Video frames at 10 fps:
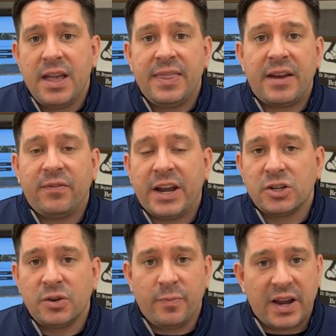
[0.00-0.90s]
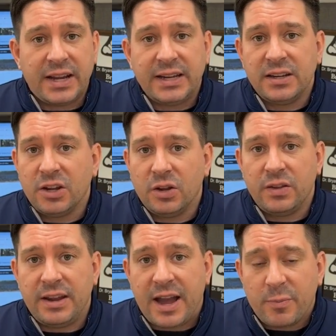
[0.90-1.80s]
that fracture might need to go to
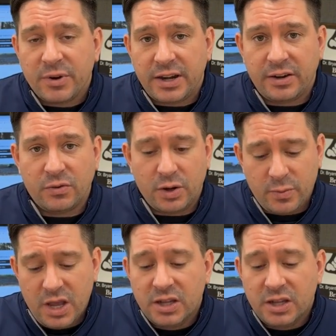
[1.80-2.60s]
the operating room